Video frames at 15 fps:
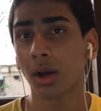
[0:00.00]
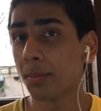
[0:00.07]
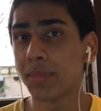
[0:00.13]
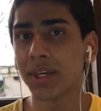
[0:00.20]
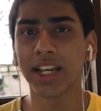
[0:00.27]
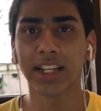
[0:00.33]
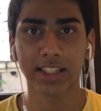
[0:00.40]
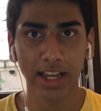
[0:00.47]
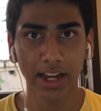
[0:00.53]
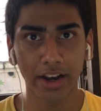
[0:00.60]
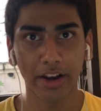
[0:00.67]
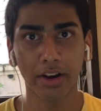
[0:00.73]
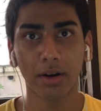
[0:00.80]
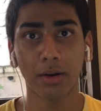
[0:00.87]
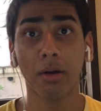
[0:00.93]
be
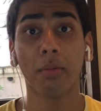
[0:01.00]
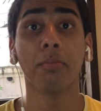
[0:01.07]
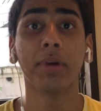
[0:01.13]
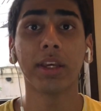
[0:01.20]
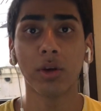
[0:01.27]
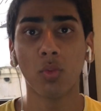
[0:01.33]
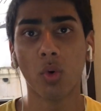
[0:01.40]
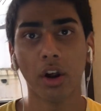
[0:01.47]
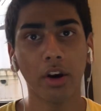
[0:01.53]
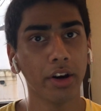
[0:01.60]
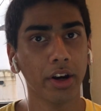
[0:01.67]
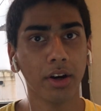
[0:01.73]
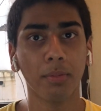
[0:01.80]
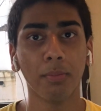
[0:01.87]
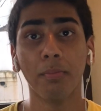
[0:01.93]
excited, be
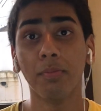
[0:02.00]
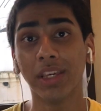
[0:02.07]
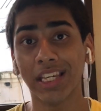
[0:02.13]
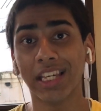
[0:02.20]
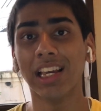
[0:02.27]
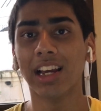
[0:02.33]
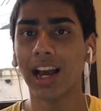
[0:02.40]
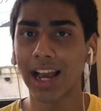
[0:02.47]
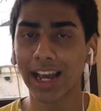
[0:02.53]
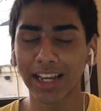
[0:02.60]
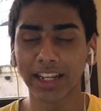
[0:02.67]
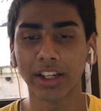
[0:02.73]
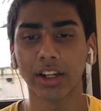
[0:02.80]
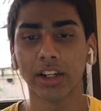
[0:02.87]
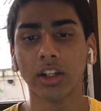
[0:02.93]
worried, be
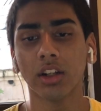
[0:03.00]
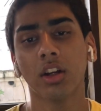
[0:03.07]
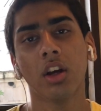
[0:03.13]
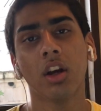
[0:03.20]
angry